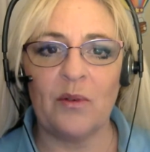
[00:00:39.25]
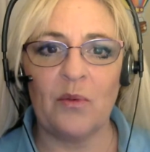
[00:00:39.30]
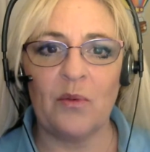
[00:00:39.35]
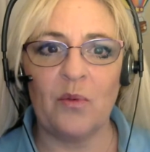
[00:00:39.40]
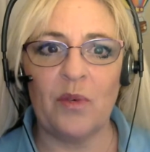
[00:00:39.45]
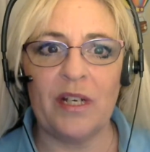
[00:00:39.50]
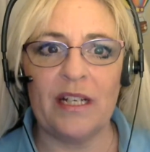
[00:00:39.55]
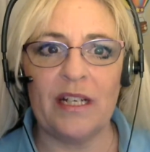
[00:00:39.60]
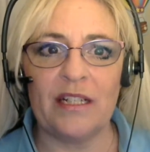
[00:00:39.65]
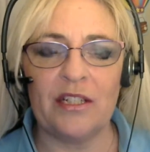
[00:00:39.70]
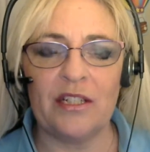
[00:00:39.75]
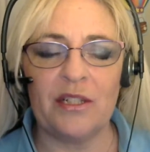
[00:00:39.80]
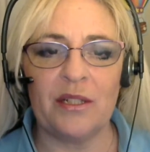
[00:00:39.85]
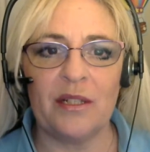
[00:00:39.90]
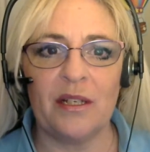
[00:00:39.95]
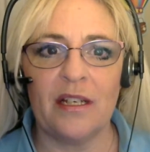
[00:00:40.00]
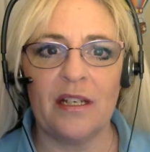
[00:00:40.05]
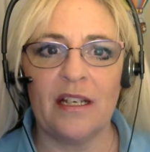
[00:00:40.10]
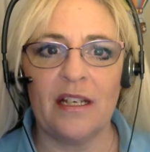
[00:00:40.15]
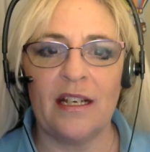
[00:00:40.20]
which
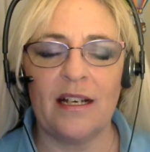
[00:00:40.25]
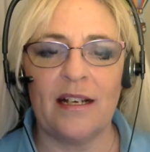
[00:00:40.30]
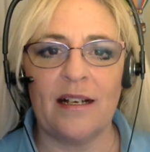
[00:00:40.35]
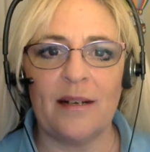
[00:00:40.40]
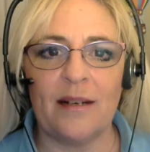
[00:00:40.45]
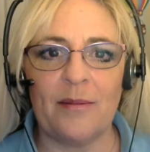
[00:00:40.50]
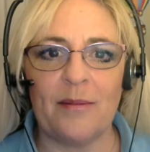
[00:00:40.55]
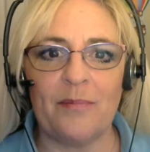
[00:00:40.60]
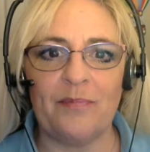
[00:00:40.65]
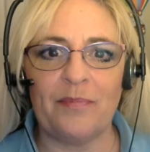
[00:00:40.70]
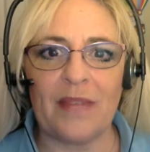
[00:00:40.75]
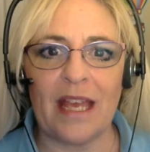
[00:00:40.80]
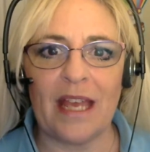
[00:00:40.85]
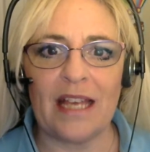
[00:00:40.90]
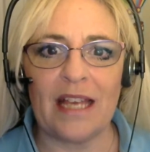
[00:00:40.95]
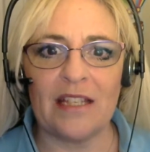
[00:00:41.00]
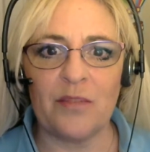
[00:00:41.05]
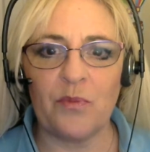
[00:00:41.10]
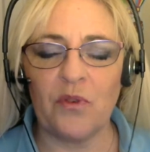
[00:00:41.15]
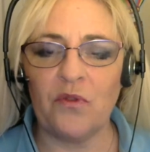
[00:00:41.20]

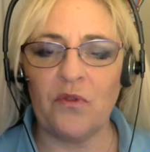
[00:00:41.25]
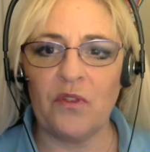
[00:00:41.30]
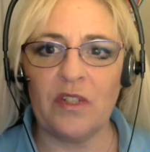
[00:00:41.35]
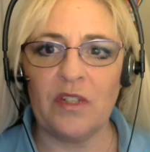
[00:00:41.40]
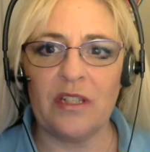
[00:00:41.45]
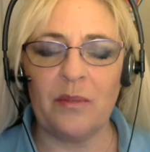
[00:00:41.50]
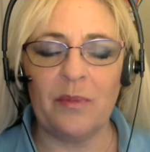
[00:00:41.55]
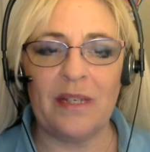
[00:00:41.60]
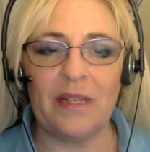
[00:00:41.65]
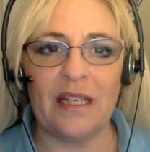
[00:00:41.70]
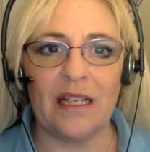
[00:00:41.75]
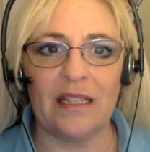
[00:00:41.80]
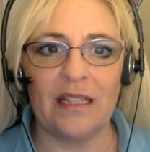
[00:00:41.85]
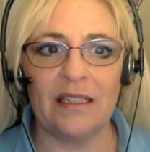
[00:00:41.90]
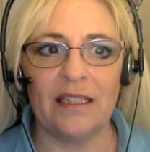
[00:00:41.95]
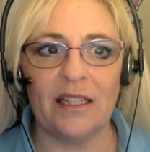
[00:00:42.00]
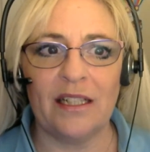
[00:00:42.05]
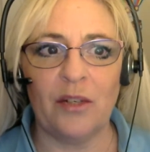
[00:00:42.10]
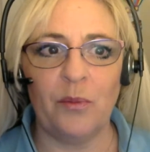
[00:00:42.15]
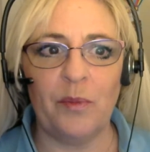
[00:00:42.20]
has proven to be a
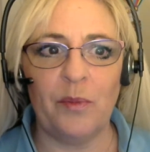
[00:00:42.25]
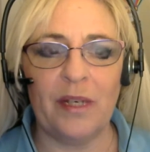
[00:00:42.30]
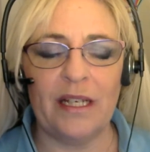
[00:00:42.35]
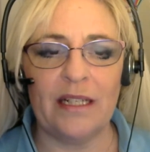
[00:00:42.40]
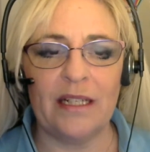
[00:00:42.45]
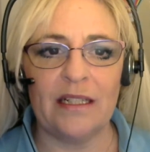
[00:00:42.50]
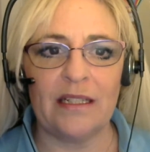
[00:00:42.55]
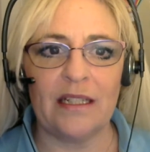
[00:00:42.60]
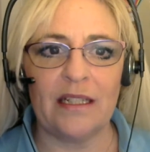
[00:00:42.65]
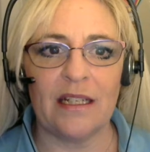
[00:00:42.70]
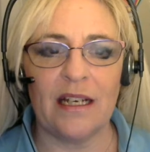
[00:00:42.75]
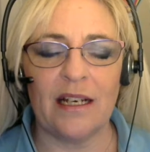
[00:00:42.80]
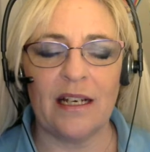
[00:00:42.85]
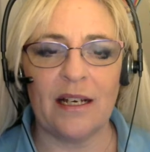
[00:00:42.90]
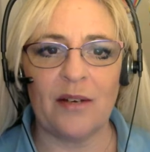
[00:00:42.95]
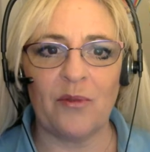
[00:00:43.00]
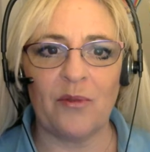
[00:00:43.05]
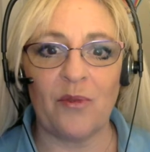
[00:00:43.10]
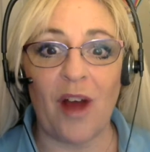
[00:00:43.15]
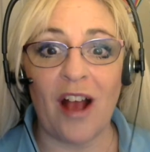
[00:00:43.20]
little bit
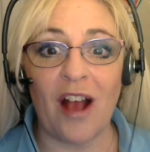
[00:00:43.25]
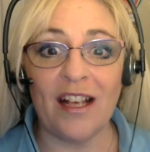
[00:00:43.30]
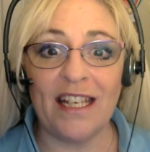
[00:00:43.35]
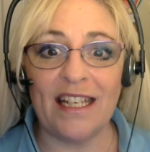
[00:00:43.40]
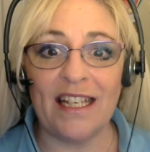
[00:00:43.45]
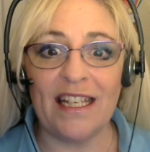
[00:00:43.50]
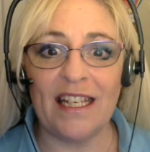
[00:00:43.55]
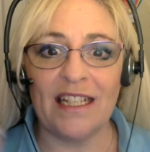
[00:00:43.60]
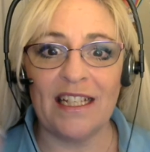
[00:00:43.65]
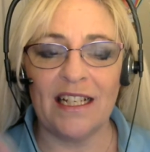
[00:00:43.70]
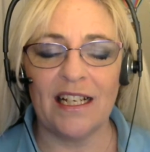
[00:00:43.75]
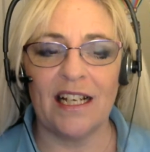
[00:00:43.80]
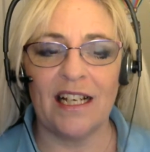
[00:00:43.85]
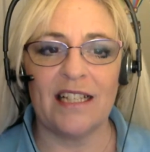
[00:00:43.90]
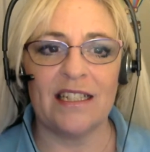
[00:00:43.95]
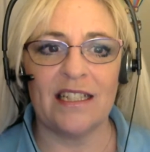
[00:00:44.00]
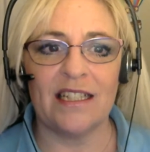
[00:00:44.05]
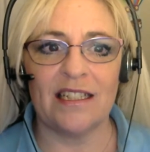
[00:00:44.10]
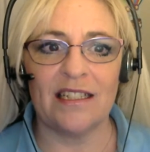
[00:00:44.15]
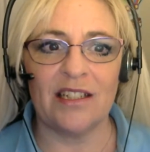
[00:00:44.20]
rocky
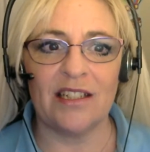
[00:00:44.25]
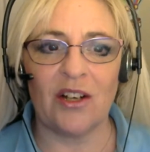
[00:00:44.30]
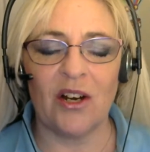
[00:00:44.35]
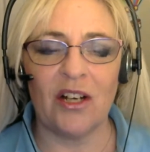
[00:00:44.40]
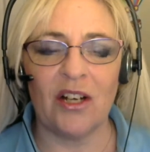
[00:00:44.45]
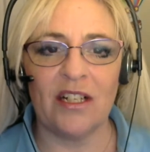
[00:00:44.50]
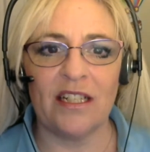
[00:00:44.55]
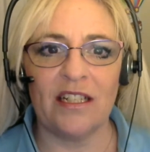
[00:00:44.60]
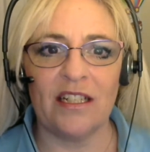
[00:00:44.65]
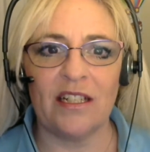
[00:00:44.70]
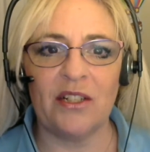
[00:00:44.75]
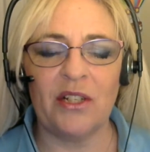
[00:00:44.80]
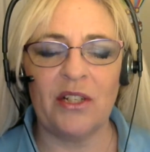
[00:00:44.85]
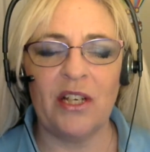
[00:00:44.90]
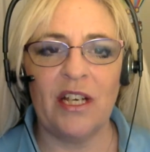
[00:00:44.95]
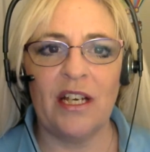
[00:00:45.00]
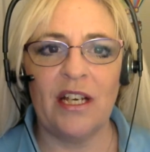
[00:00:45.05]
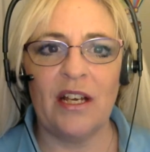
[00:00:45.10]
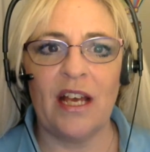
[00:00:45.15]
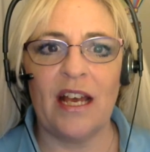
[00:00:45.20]
as a start to
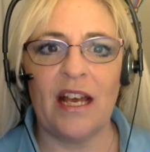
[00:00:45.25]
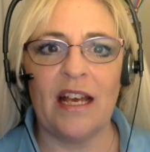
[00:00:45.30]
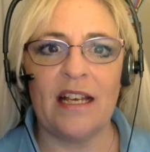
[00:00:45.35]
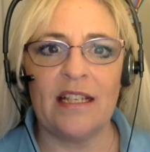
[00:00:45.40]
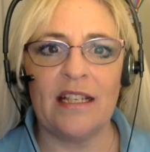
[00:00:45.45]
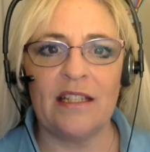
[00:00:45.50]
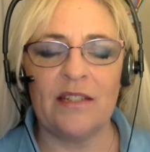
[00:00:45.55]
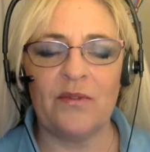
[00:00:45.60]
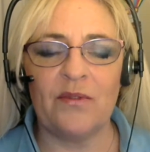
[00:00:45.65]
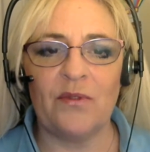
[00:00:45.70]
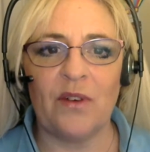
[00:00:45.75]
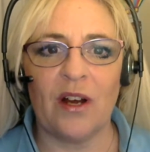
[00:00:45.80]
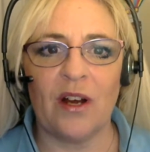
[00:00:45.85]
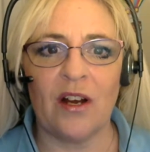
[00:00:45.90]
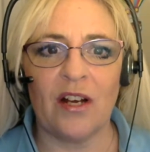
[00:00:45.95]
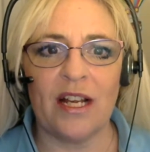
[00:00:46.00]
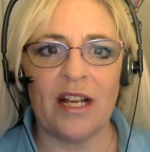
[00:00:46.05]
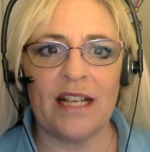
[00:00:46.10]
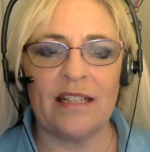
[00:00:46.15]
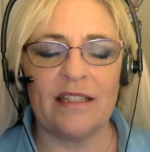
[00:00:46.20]
as
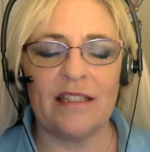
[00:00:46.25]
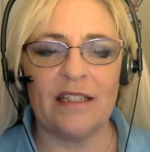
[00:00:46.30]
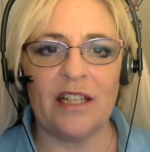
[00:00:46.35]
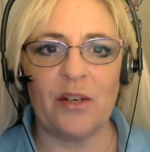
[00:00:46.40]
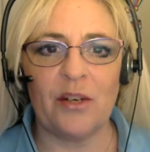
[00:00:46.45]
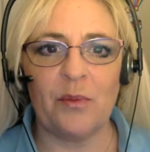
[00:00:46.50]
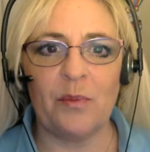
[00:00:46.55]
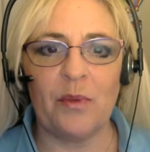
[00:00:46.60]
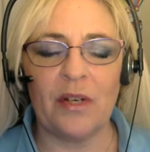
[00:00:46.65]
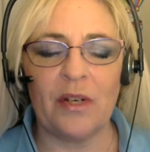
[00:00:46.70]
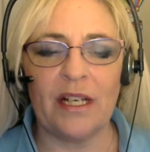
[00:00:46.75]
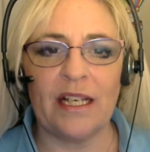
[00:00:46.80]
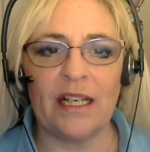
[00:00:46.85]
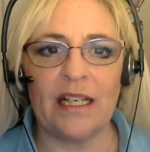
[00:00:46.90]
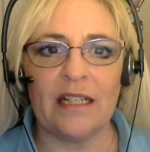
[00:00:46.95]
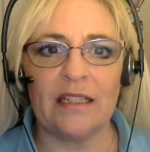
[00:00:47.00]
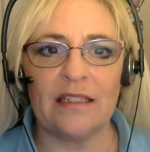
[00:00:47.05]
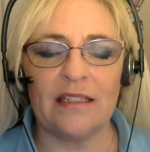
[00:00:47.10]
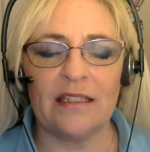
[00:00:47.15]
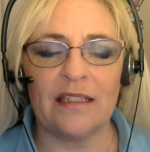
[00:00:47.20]
far as their
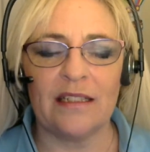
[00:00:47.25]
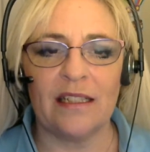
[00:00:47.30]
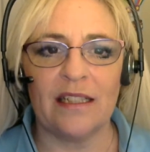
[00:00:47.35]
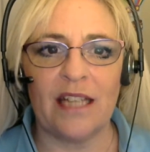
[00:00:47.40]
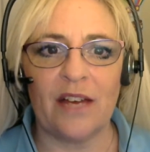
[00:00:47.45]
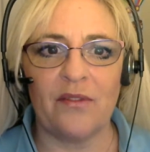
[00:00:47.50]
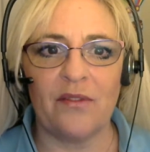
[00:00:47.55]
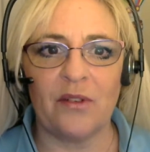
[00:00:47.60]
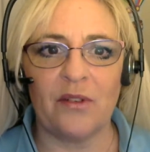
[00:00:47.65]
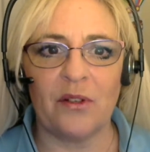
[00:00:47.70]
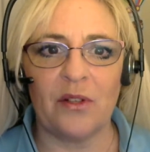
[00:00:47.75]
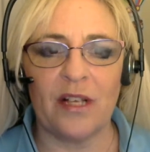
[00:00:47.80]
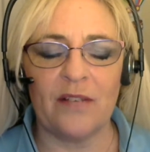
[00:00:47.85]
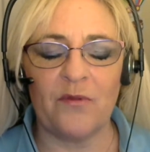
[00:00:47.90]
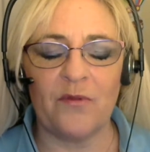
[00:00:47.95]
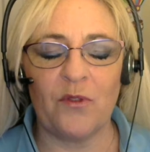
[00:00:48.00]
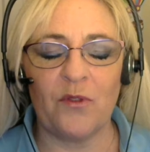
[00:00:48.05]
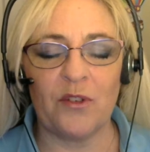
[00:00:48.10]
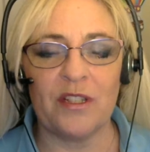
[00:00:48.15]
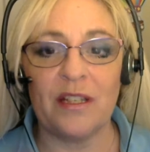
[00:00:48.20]
bookings level
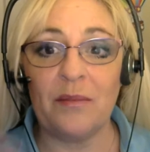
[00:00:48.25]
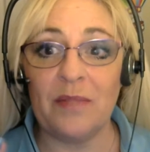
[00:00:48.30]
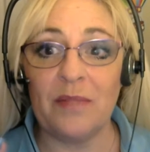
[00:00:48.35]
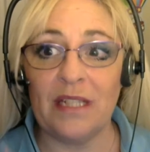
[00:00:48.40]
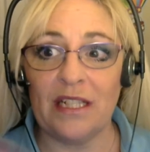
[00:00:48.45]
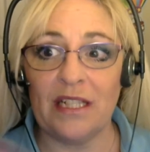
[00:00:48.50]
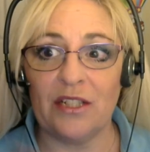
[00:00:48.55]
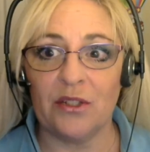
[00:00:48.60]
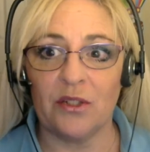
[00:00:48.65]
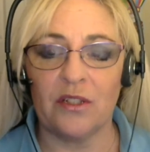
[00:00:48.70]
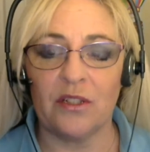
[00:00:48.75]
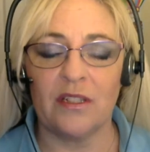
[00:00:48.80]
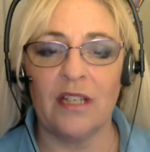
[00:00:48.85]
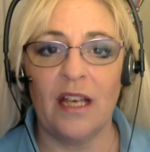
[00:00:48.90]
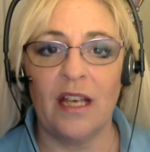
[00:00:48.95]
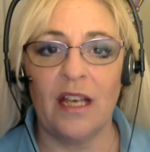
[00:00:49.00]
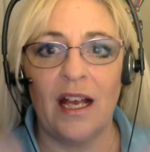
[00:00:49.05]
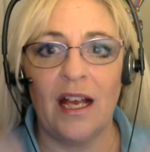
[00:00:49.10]
for some teachers.